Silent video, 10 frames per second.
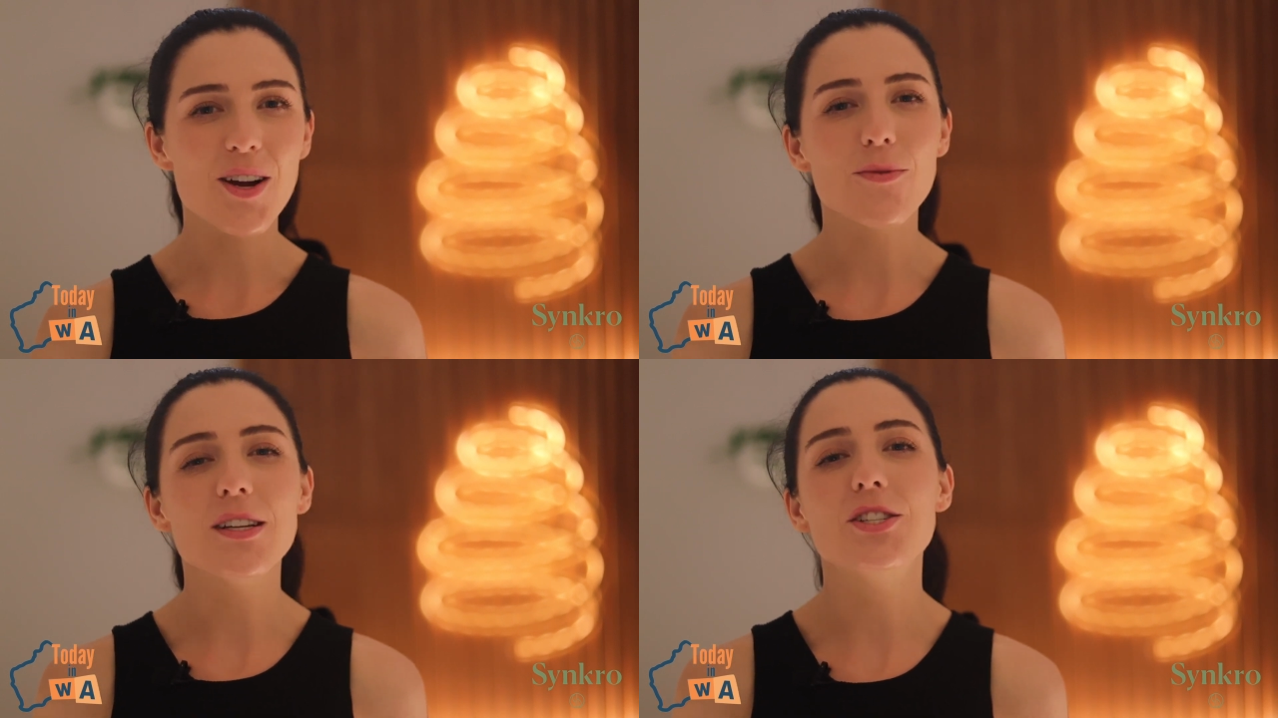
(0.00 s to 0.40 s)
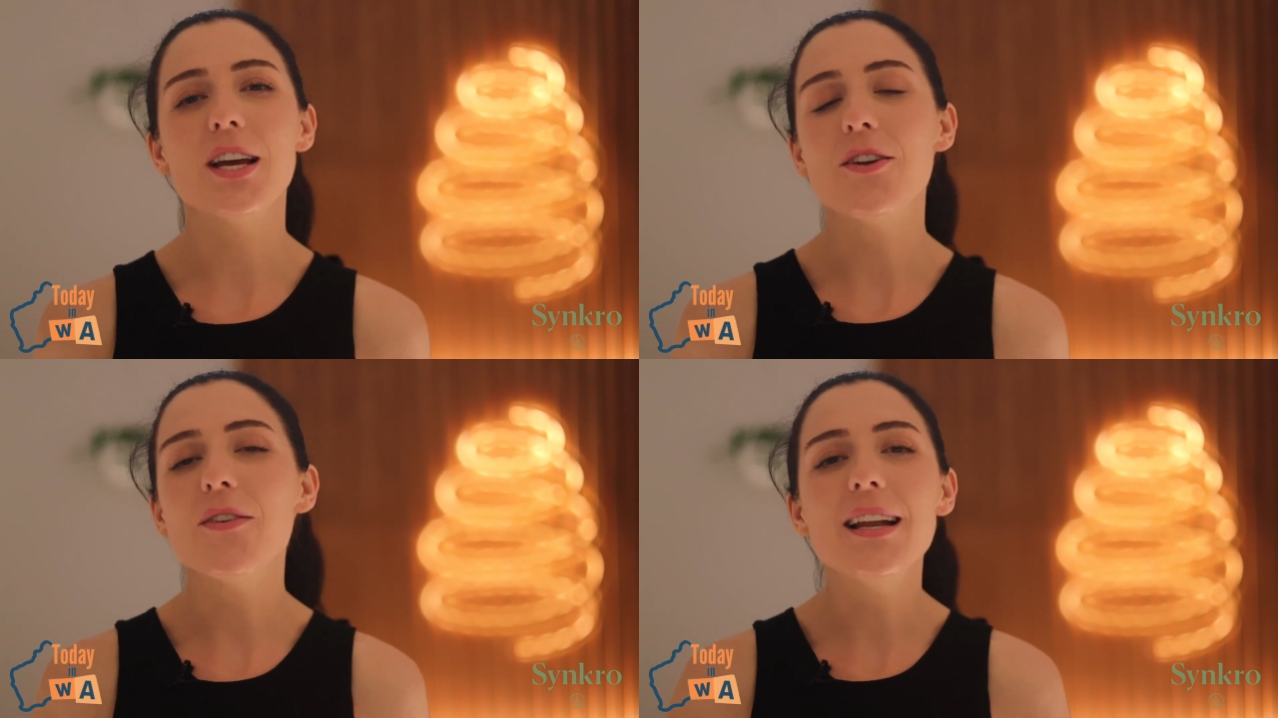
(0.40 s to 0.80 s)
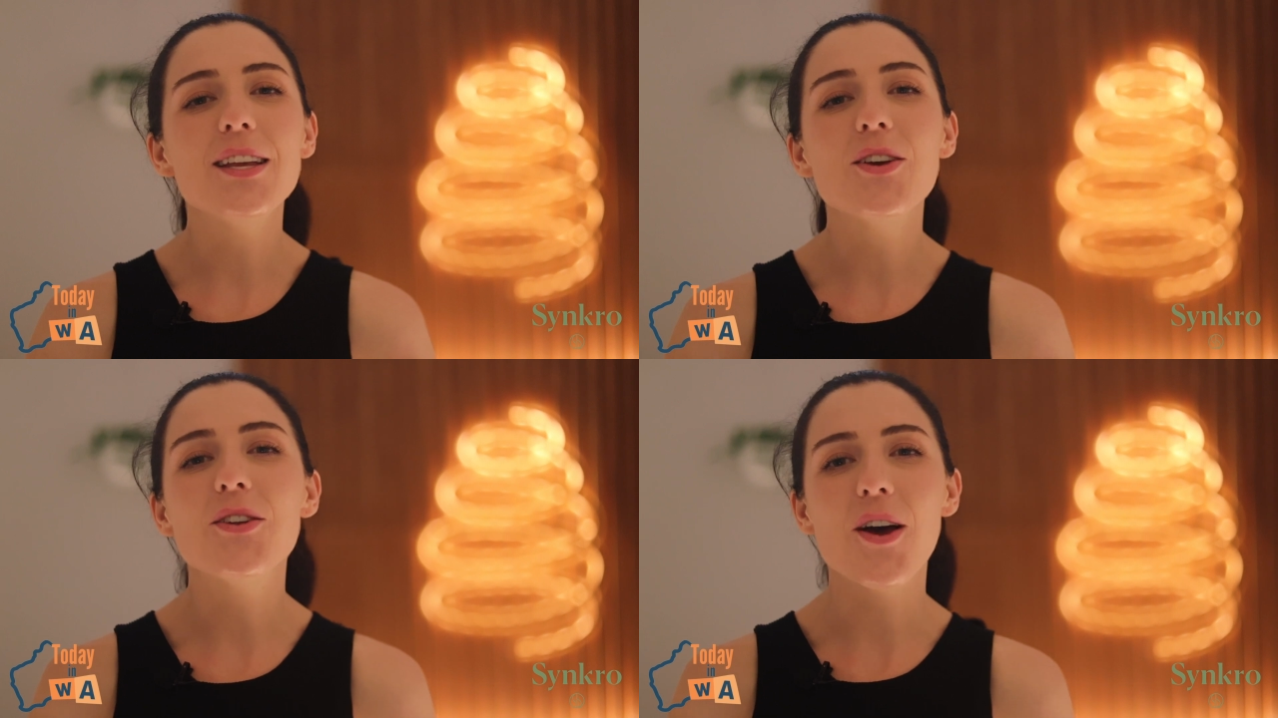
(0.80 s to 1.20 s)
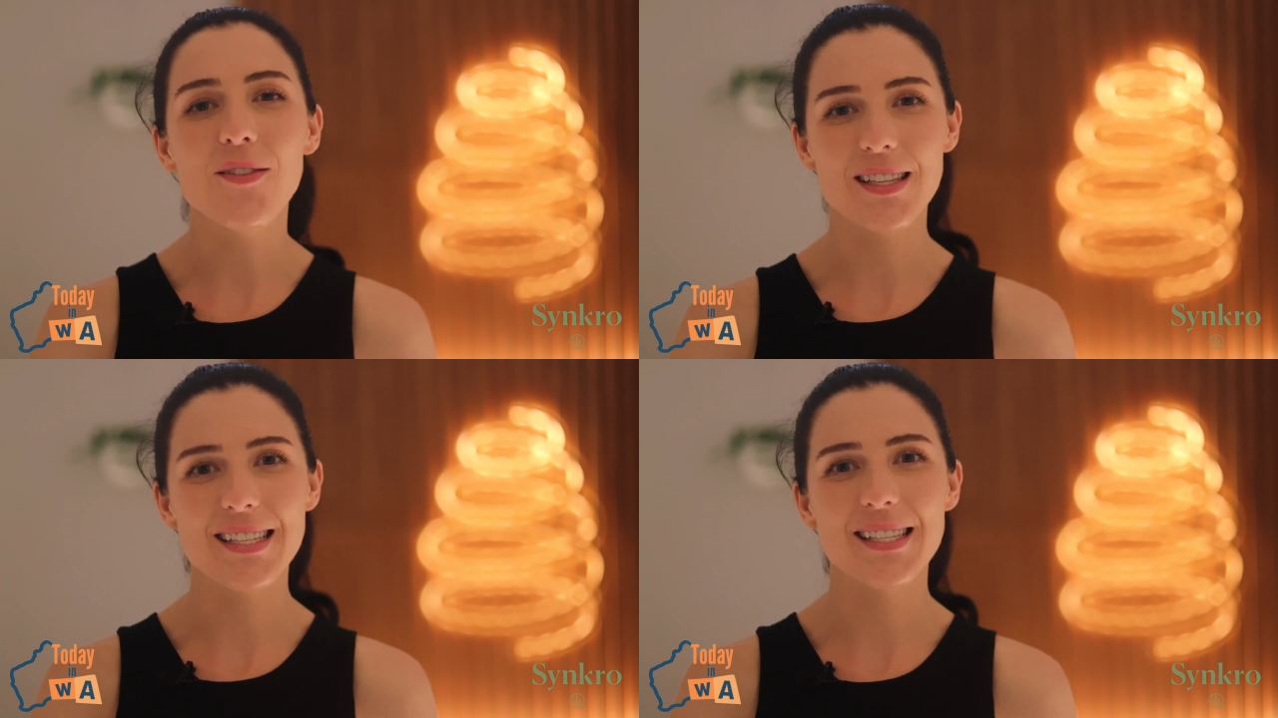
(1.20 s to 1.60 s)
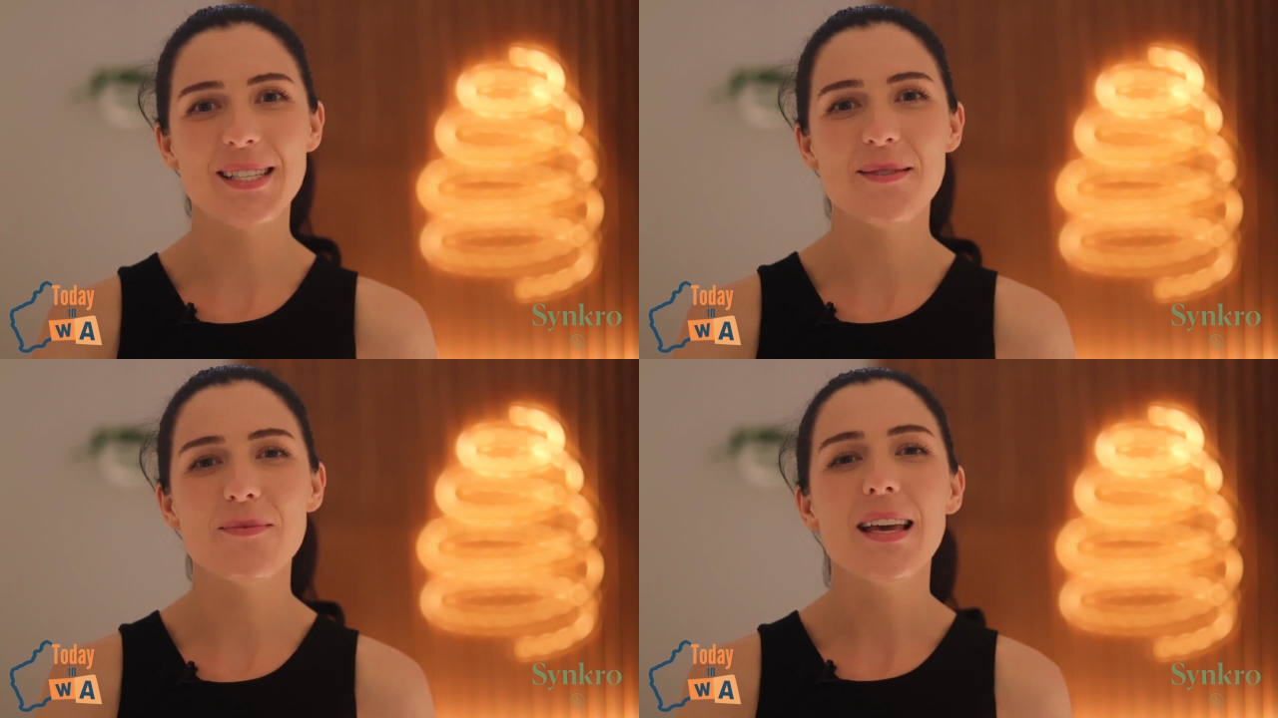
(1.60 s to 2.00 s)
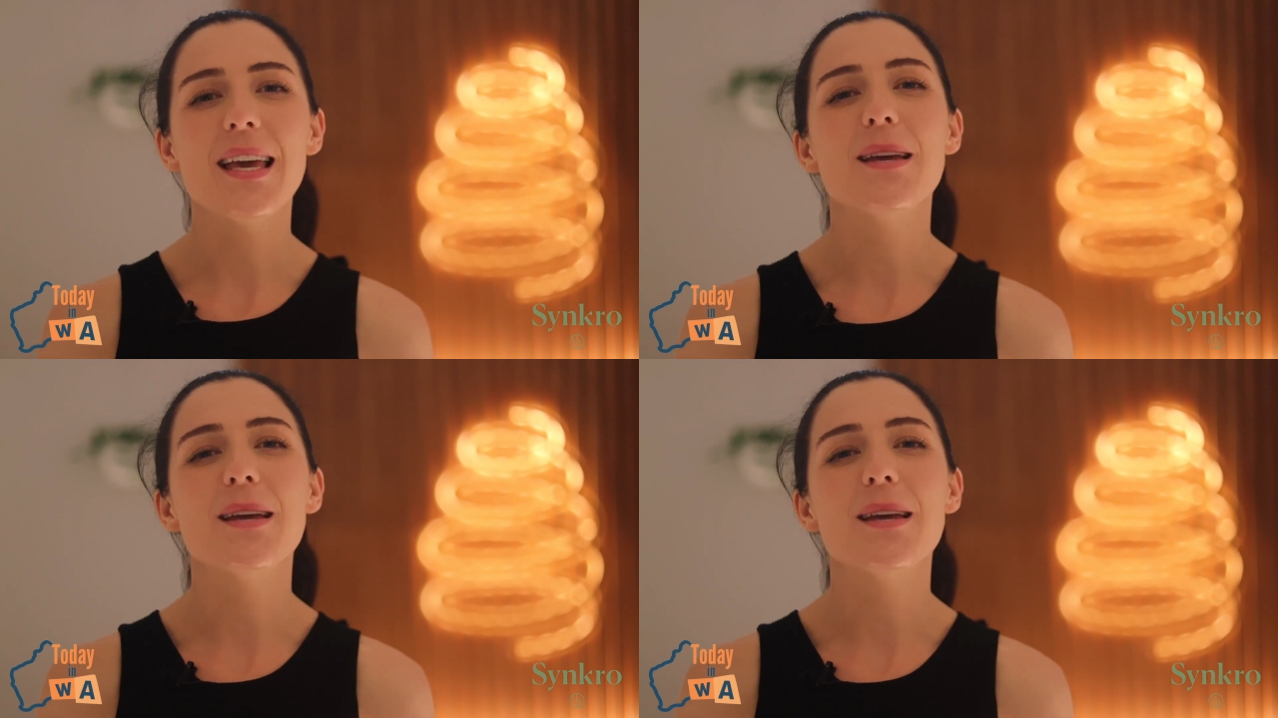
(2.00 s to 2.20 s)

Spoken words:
regenerating your nervous system,